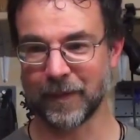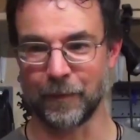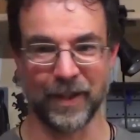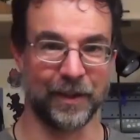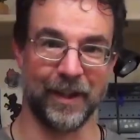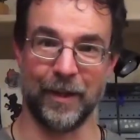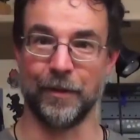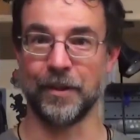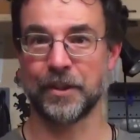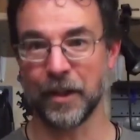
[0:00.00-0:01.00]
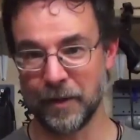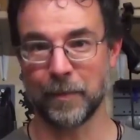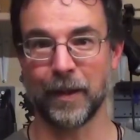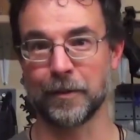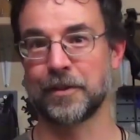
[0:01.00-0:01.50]
whether they were turn
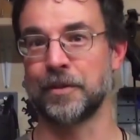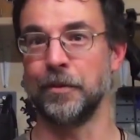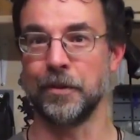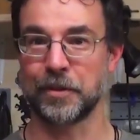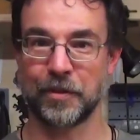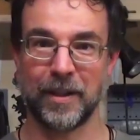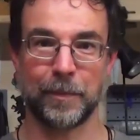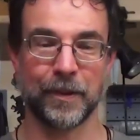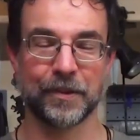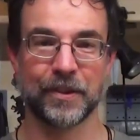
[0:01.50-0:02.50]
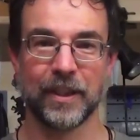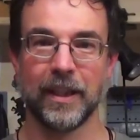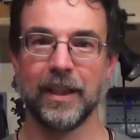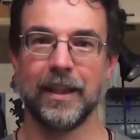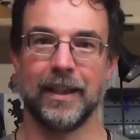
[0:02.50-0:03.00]
bolts or straight pulls.
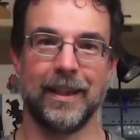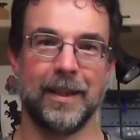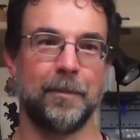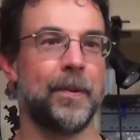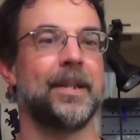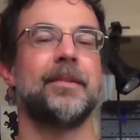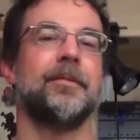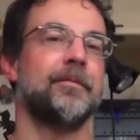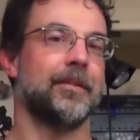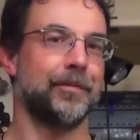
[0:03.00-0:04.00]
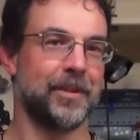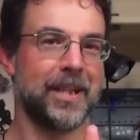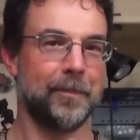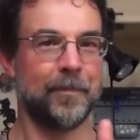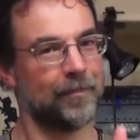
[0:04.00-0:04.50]
But if we
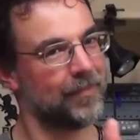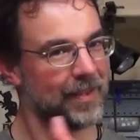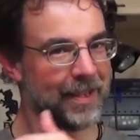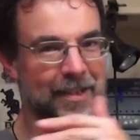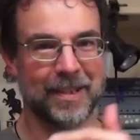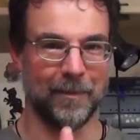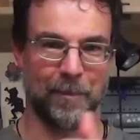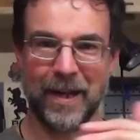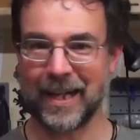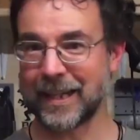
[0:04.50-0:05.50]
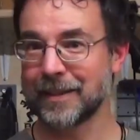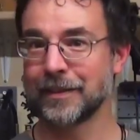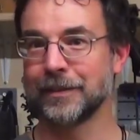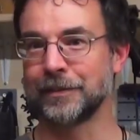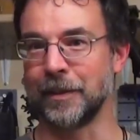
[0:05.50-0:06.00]
take a step back
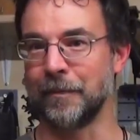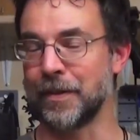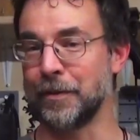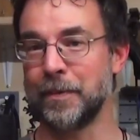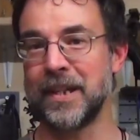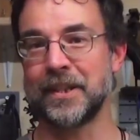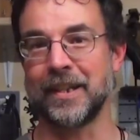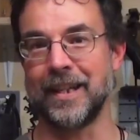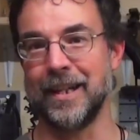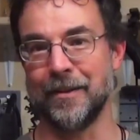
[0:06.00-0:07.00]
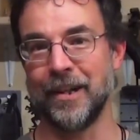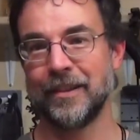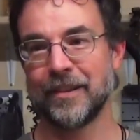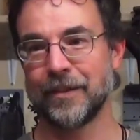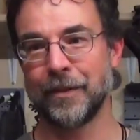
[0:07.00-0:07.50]
from the repeating
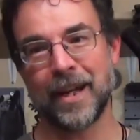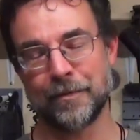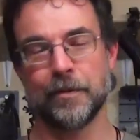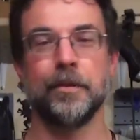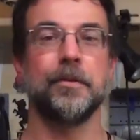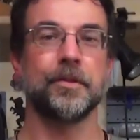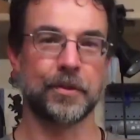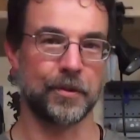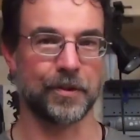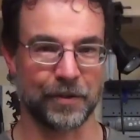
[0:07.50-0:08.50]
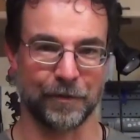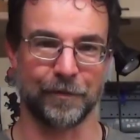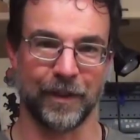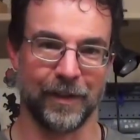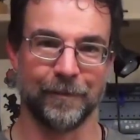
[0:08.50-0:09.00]
era, we have all sorts
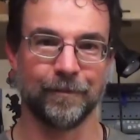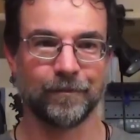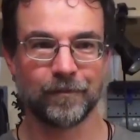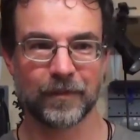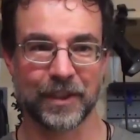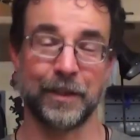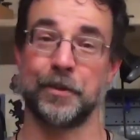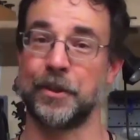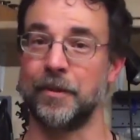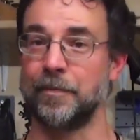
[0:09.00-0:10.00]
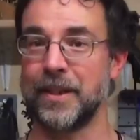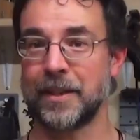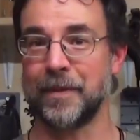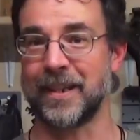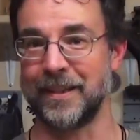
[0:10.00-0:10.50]
of single shot
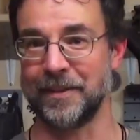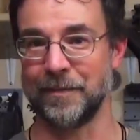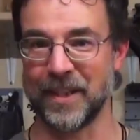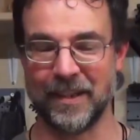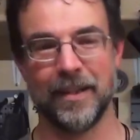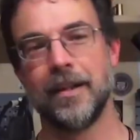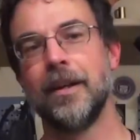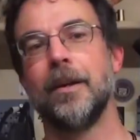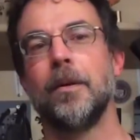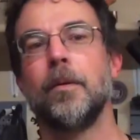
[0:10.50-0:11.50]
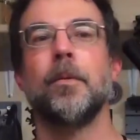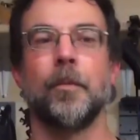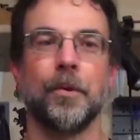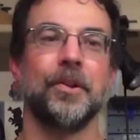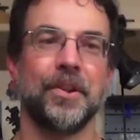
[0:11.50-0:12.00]
breech mechanisms, and
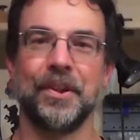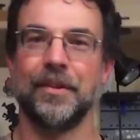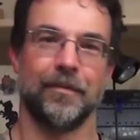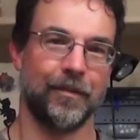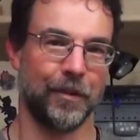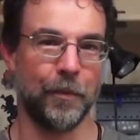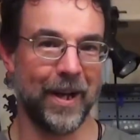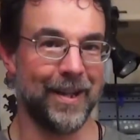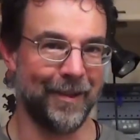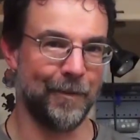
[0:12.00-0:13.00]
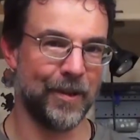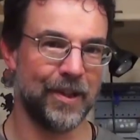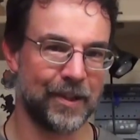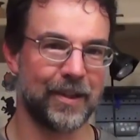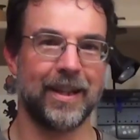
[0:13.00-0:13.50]
would the way they
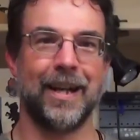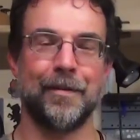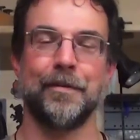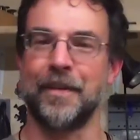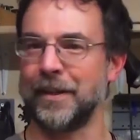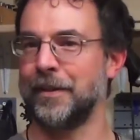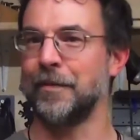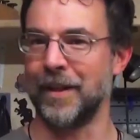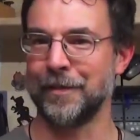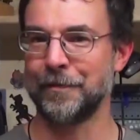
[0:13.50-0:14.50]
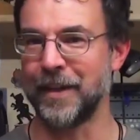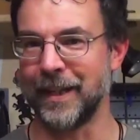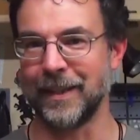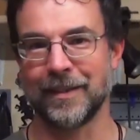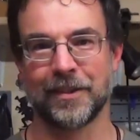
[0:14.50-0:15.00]
work have an effect on the rate of
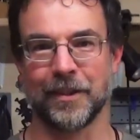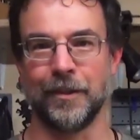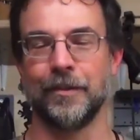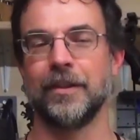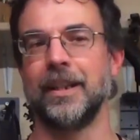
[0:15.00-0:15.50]
fire? So